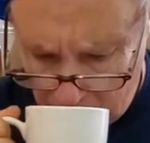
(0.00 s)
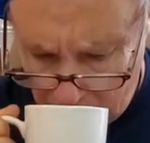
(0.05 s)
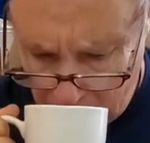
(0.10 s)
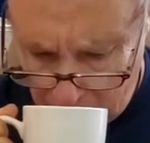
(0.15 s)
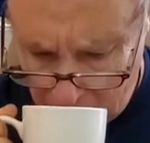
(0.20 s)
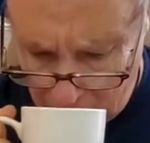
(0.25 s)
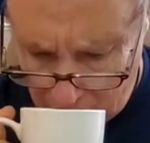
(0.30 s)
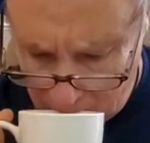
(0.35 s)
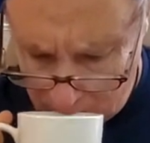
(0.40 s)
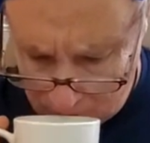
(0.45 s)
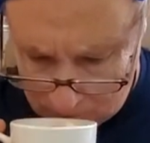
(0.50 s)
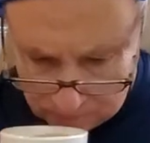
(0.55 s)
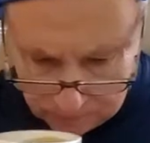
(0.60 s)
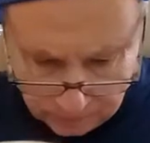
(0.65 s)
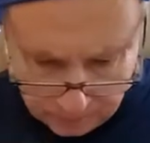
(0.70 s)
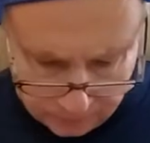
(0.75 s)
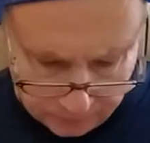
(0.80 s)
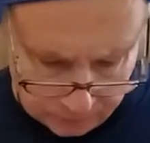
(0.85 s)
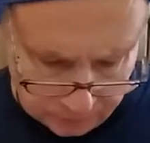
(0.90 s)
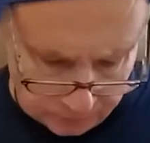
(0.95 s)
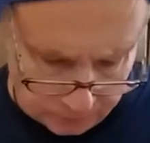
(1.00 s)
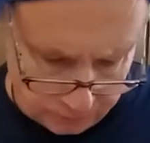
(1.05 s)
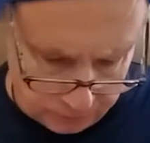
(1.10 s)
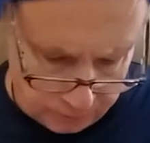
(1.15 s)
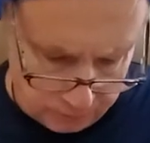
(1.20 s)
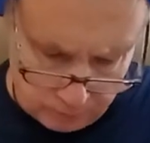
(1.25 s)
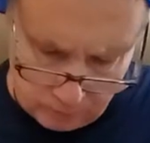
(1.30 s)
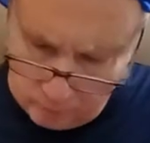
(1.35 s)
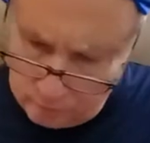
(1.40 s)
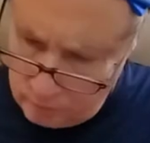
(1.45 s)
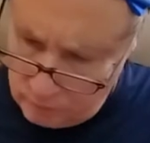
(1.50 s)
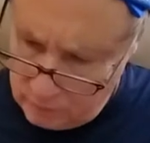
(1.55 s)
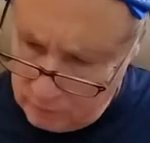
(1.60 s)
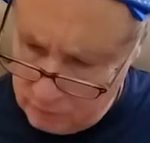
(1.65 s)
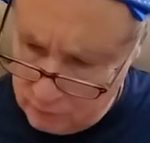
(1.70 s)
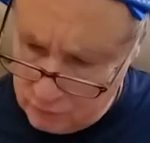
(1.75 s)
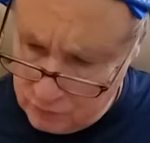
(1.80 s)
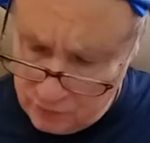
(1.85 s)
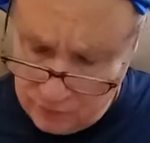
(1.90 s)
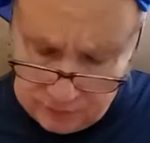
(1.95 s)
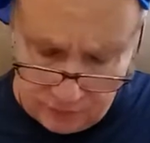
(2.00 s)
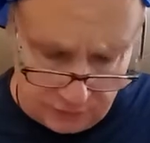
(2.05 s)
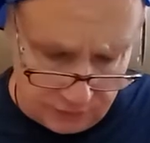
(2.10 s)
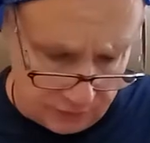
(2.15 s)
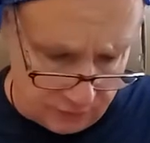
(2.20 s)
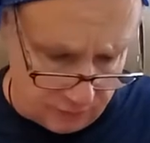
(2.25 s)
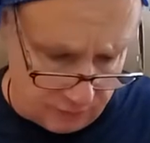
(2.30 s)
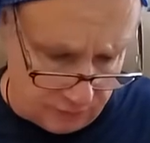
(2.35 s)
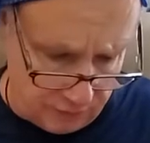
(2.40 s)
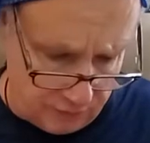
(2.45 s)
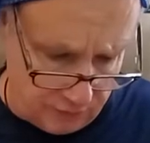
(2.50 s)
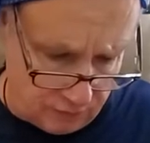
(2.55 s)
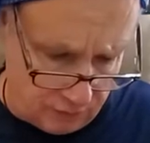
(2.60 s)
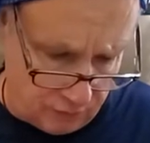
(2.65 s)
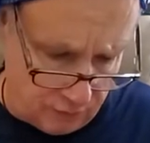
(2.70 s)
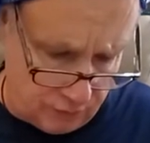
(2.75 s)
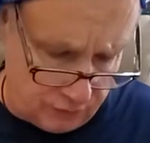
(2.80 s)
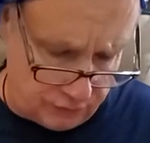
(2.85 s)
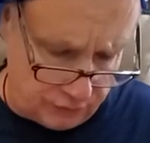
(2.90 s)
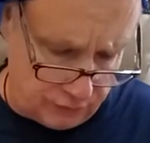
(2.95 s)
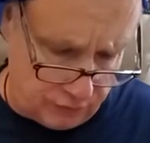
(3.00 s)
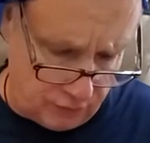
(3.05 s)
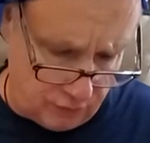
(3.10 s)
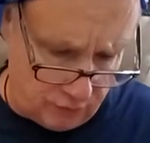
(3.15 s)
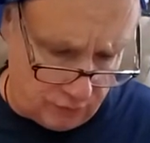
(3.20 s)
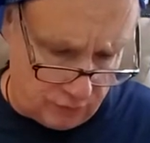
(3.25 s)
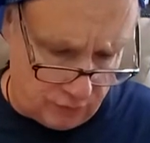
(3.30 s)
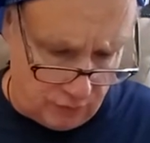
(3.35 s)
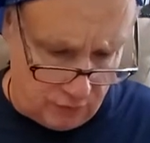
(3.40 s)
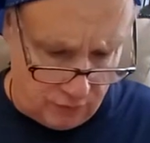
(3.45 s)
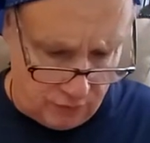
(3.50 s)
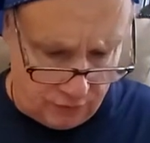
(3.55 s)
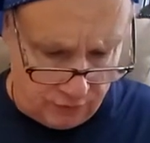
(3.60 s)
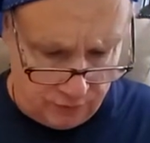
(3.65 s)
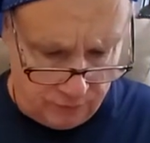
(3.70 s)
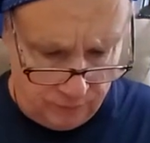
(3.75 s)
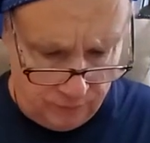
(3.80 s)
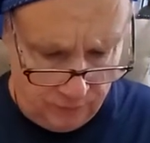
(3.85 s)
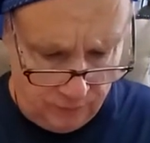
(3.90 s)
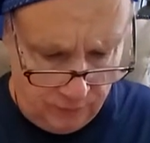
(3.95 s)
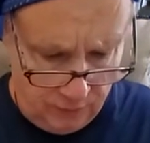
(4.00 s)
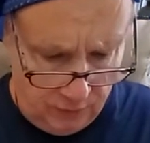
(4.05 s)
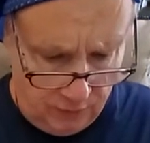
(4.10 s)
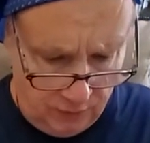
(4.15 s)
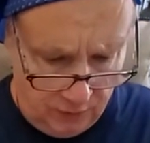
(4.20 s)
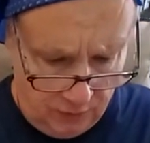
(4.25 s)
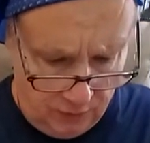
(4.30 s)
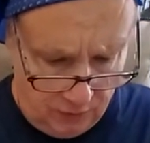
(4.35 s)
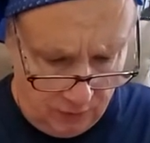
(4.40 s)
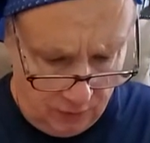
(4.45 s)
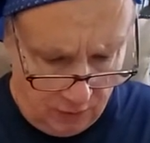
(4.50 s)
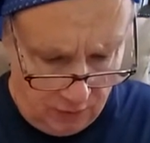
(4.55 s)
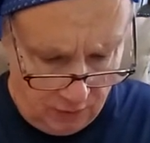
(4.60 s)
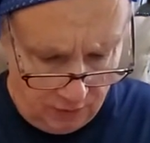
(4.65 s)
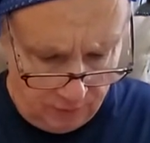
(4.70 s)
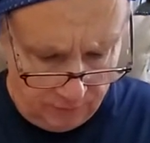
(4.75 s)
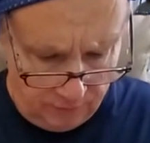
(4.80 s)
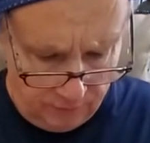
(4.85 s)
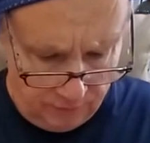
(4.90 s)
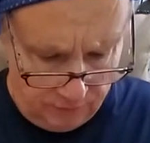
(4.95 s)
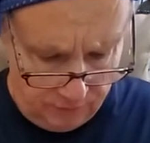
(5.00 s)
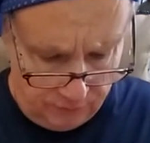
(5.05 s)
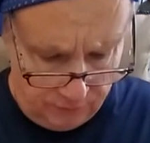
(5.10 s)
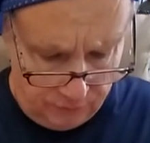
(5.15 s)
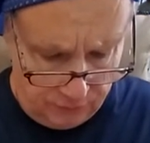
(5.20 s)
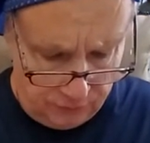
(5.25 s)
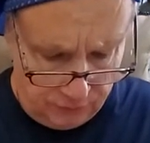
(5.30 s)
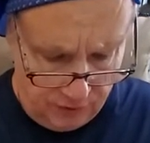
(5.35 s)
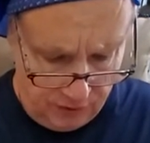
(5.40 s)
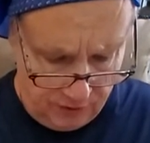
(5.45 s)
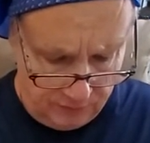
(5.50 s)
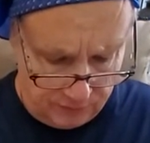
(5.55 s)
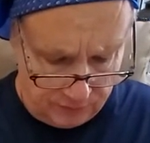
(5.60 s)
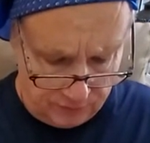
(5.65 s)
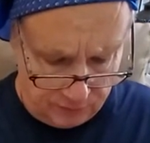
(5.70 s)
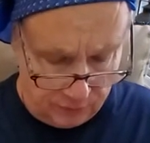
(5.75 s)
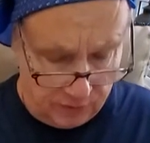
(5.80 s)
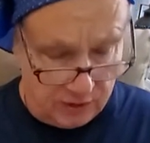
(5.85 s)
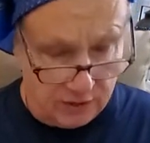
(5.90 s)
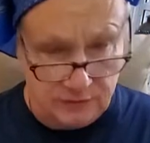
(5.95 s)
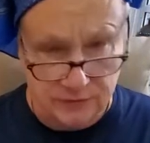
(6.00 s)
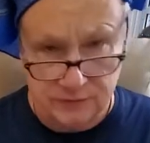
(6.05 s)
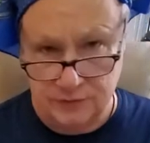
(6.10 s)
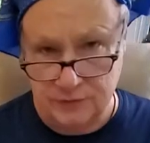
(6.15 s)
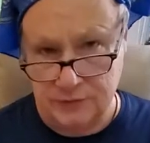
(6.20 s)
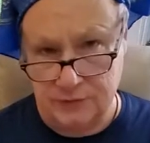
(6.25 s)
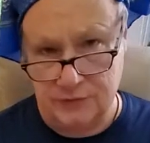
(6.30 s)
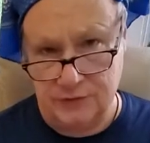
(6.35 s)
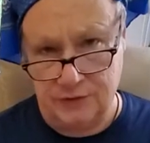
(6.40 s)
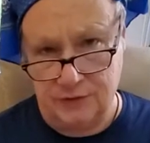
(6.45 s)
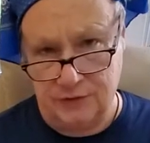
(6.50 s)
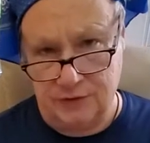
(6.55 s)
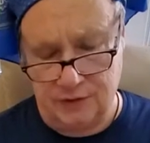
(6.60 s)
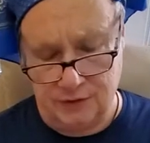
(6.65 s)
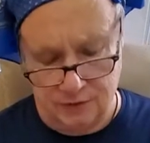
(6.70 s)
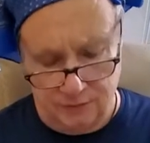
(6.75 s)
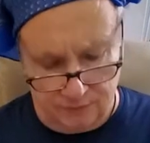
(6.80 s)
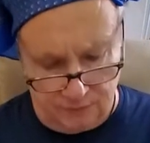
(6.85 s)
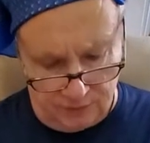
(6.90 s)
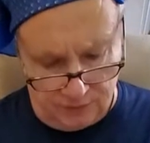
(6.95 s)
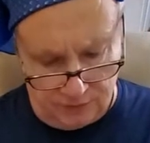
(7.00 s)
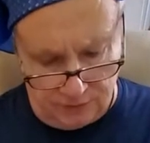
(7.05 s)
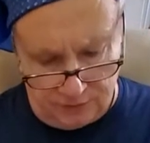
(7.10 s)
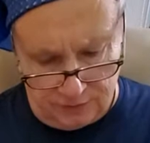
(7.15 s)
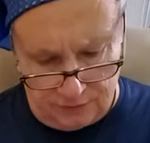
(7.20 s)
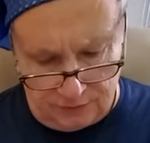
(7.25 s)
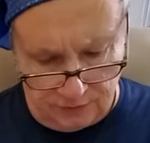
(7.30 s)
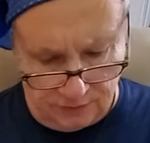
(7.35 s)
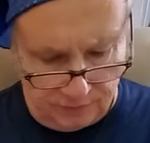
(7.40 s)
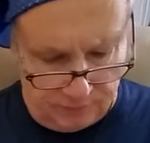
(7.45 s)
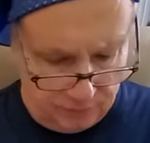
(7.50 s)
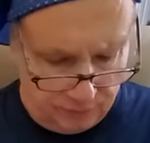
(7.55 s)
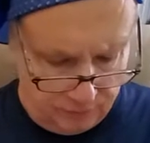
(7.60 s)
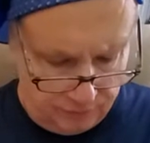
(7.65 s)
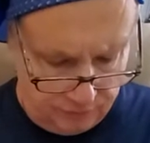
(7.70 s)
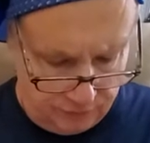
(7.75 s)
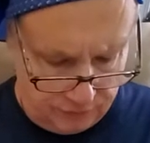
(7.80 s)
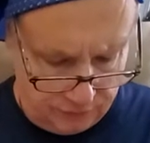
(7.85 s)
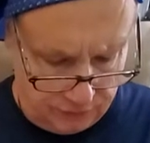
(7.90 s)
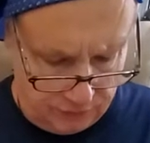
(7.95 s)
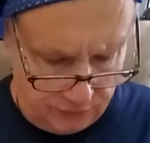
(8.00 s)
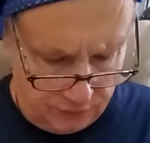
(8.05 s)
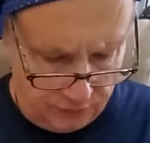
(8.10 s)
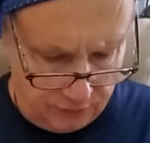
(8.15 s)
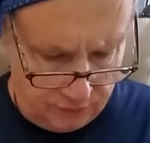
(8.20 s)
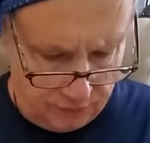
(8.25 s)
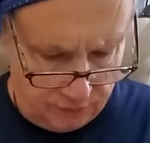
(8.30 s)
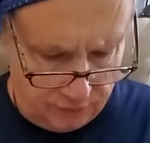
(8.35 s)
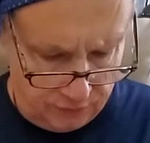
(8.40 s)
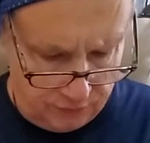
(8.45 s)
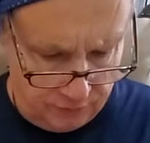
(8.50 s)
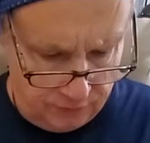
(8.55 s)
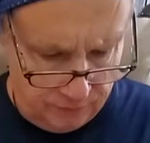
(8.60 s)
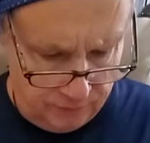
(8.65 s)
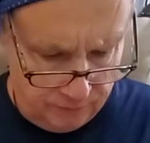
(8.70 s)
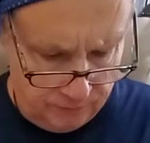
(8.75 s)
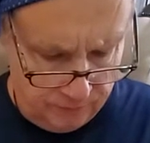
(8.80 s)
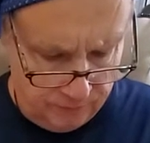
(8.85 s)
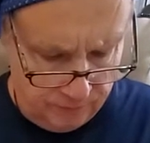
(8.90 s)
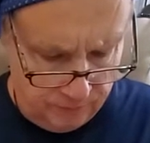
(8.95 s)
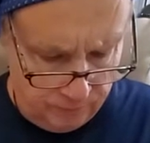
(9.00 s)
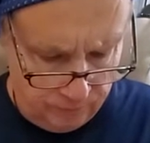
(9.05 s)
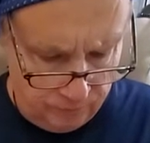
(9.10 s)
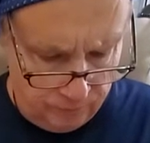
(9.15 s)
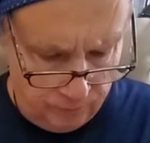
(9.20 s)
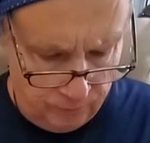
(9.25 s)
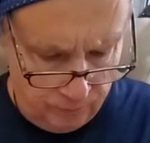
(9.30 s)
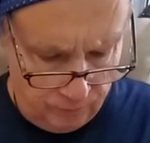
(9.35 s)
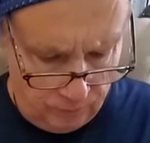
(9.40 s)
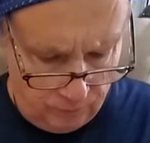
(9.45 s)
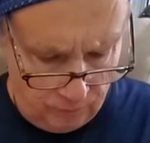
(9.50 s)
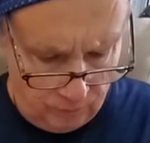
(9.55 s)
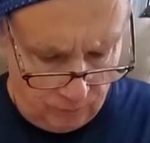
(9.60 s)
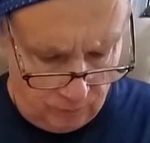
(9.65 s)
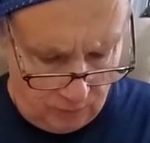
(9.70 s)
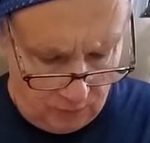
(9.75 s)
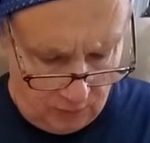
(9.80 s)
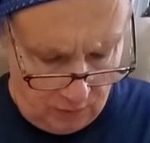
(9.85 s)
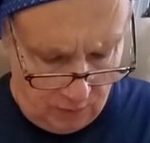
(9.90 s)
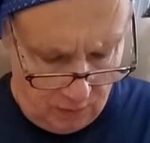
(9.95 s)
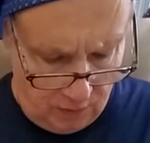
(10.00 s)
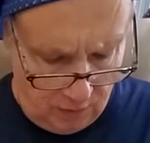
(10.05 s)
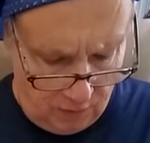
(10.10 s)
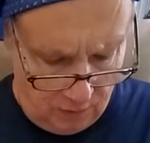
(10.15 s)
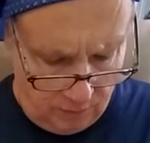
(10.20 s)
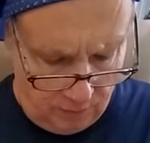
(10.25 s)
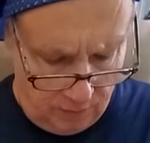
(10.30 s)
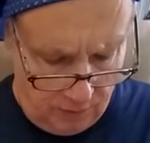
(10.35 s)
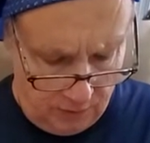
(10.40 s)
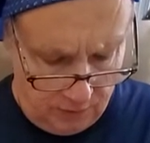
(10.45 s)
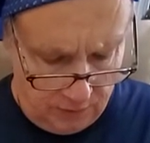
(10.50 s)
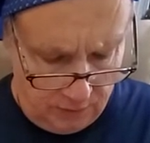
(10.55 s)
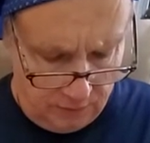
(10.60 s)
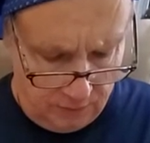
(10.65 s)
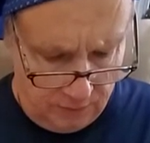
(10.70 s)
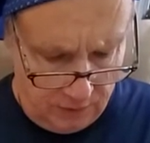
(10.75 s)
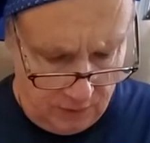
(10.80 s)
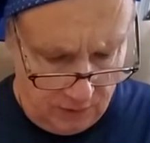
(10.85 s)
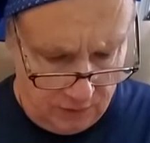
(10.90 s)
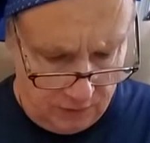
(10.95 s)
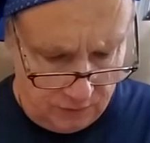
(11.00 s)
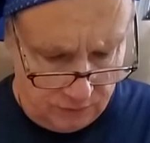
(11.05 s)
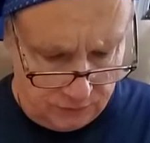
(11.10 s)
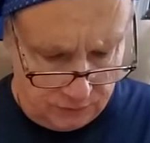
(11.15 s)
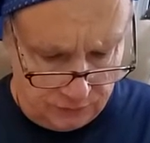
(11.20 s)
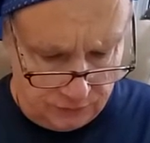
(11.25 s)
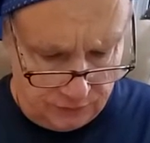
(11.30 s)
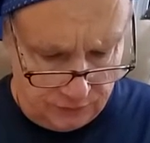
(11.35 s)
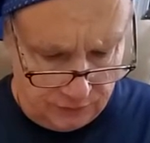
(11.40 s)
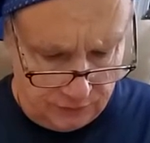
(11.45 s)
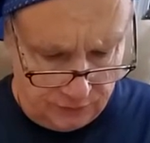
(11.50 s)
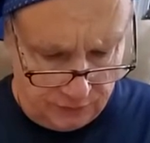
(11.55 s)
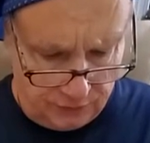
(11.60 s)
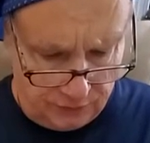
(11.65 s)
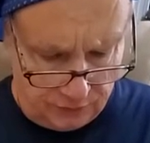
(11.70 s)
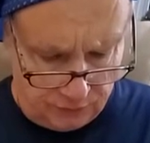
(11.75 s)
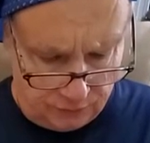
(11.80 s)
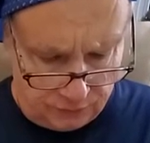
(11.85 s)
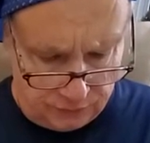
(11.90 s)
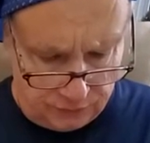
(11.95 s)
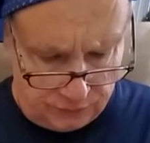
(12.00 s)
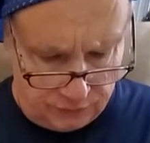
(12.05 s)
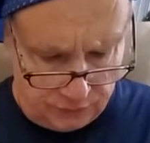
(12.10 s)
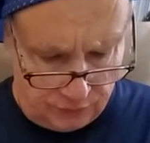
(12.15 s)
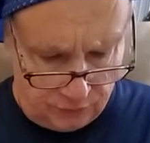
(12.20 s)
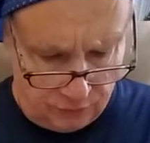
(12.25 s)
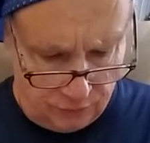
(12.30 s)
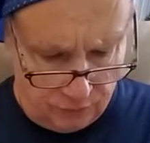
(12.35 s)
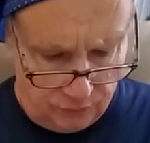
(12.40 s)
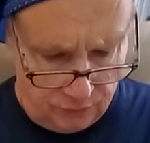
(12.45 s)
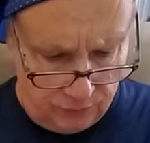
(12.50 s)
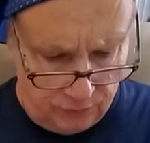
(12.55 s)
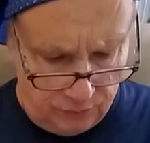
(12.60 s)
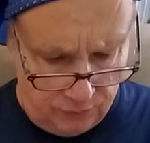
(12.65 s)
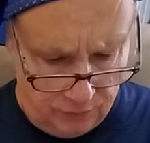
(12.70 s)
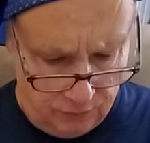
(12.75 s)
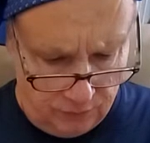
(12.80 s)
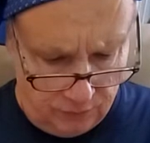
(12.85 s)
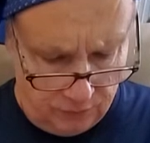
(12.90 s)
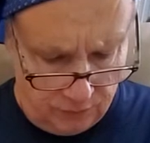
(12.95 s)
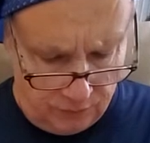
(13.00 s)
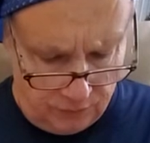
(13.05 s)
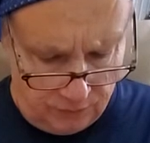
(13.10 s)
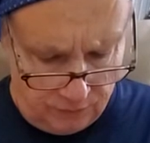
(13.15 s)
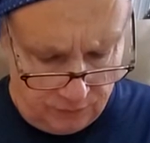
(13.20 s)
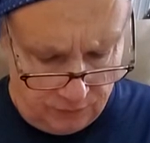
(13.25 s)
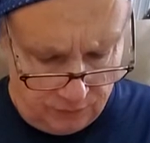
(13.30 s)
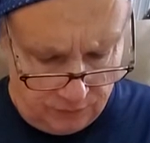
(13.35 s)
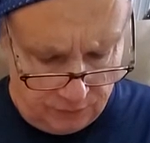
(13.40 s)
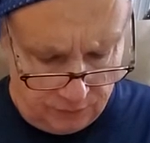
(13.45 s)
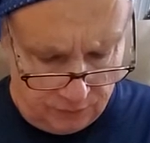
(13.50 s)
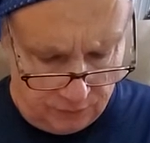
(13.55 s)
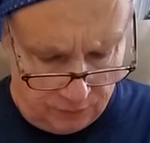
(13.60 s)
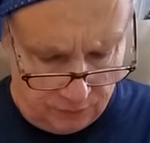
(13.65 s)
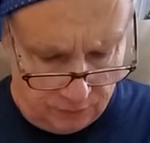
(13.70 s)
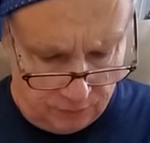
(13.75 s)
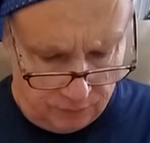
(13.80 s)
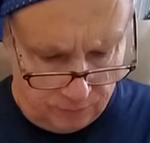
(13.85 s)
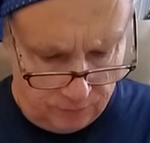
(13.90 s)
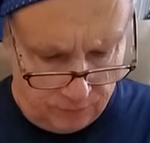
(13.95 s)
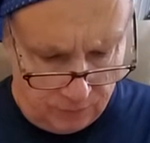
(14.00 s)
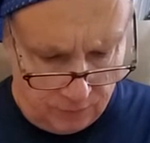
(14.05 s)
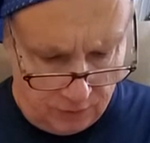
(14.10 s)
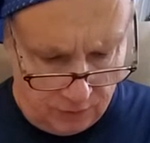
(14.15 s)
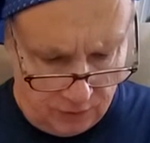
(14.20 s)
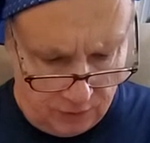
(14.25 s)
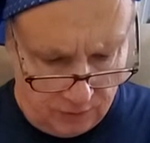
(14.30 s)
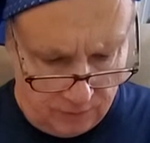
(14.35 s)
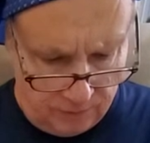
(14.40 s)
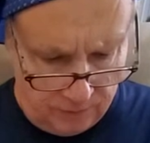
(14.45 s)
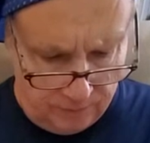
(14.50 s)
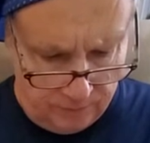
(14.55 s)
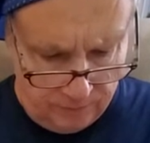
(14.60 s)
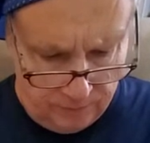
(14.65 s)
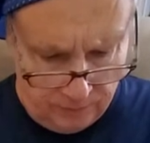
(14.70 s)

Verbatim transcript: I'm trying to get a beat on what's going on. Um, very few times do we actually see kind of the idyllic perfect childhood. Um, I, I mean, I don't see like it was terrible here. I think they're, um,